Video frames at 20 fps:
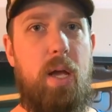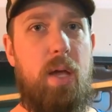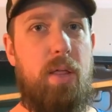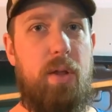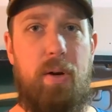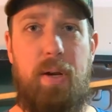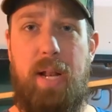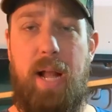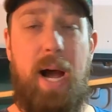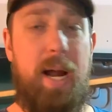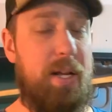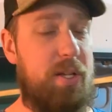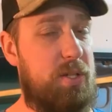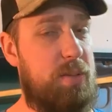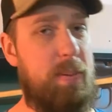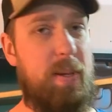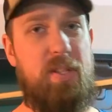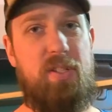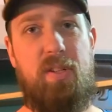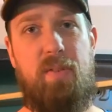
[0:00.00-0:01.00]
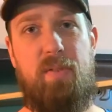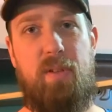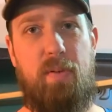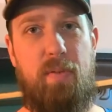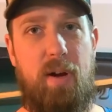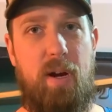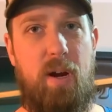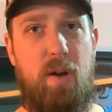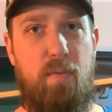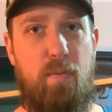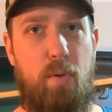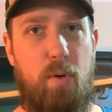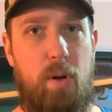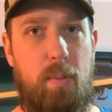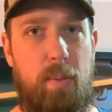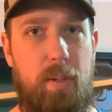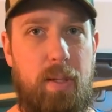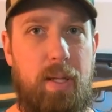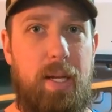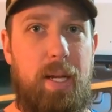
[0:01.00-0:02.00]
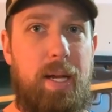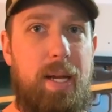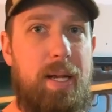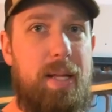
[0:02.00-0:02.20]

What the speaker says: They're not expensive, they're very affordable.